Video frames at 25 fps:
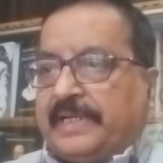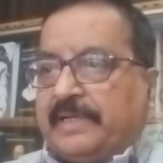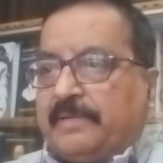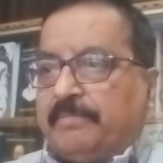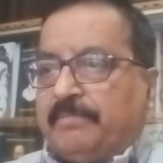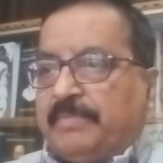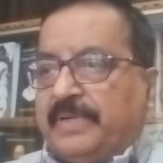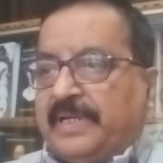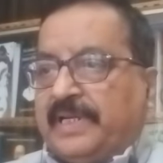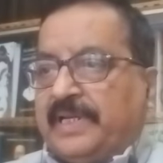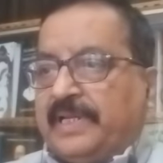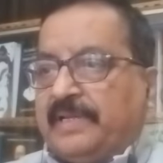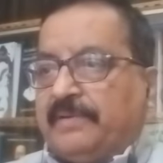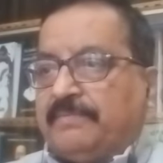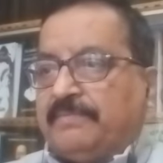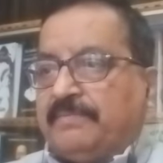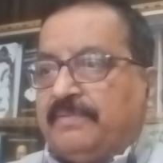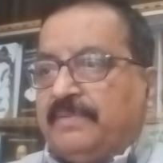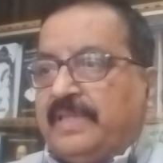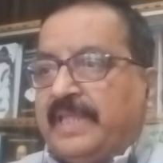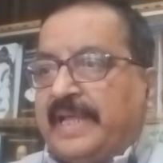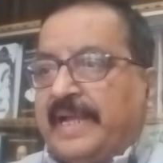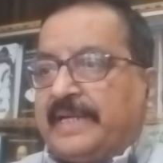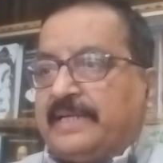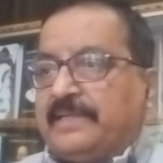
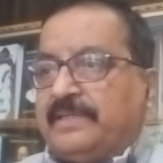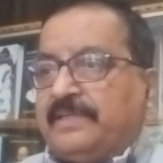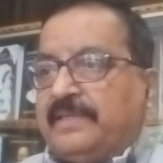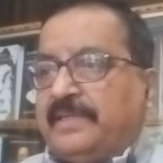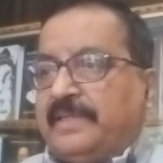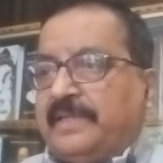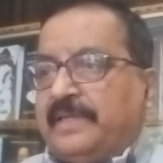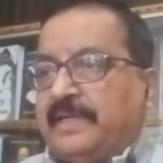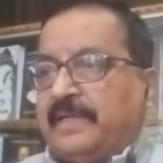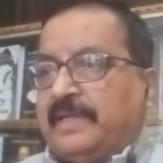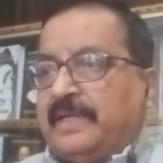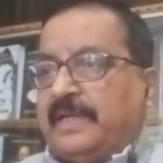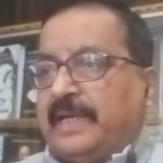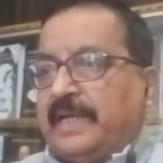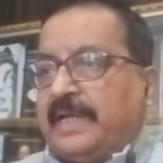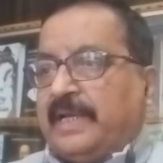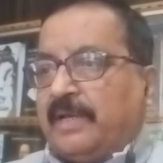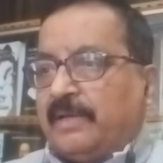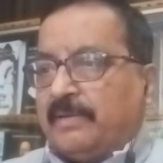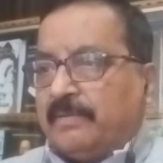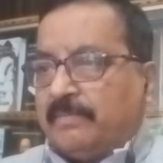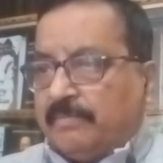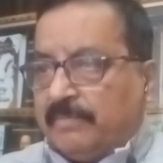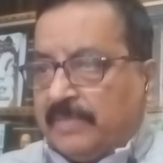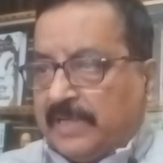believed that the
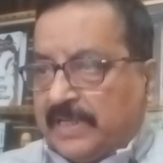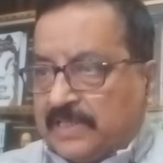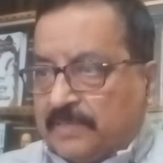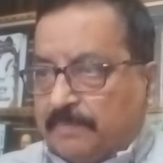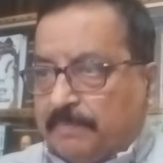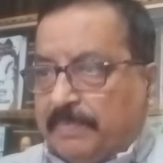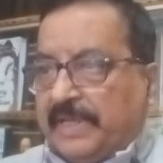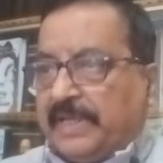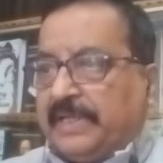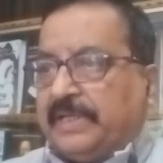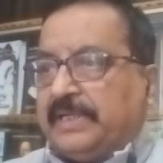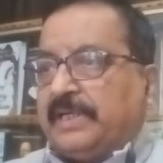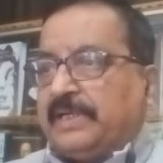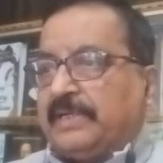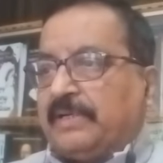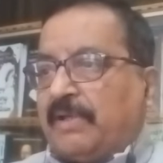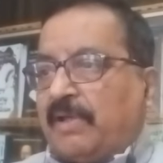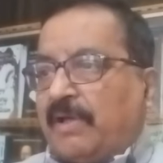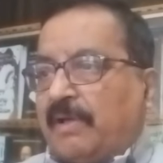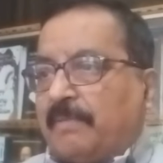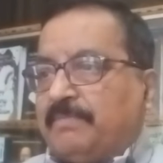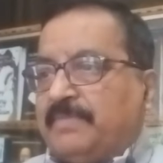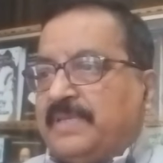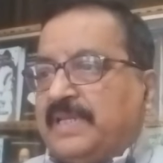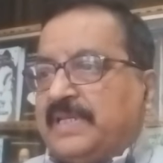speaker
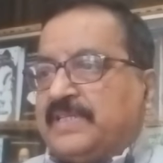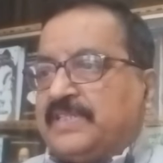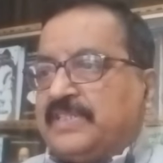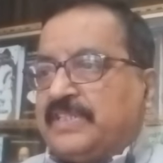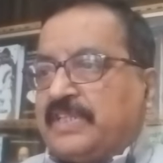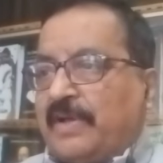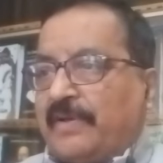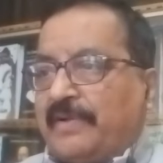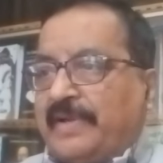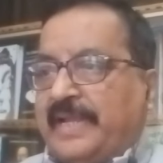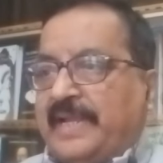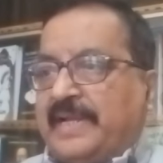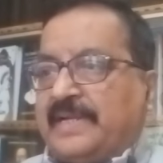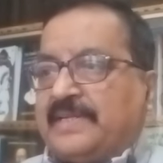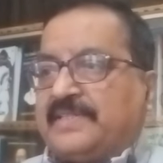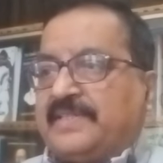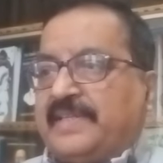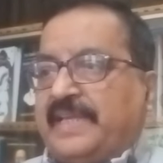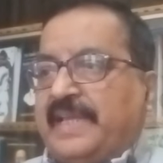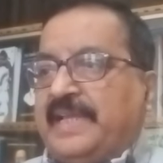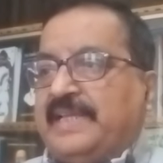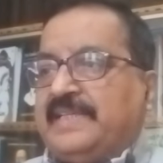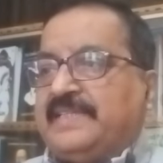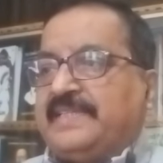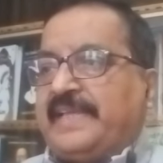of the sonnets
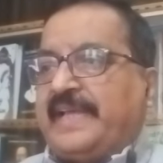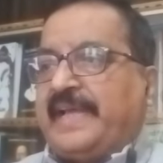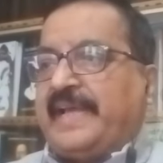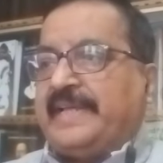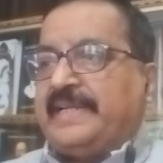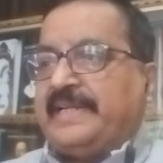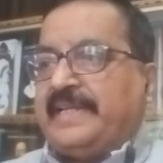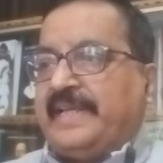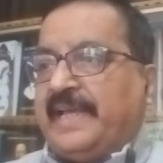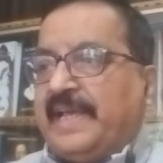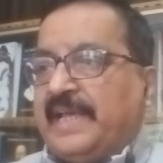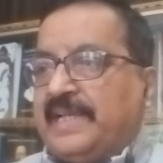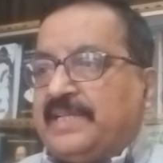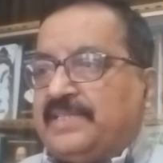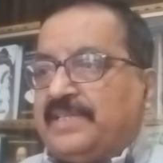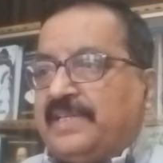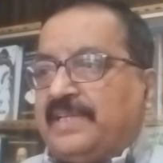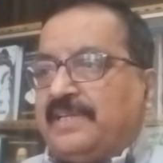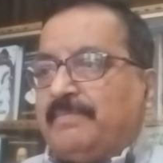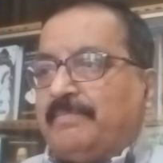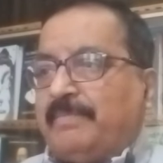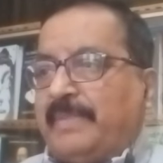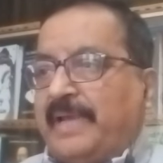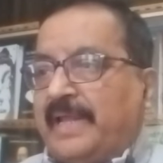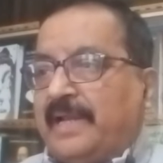is an
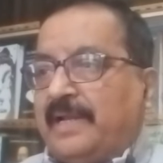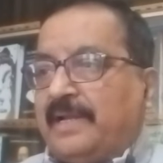aging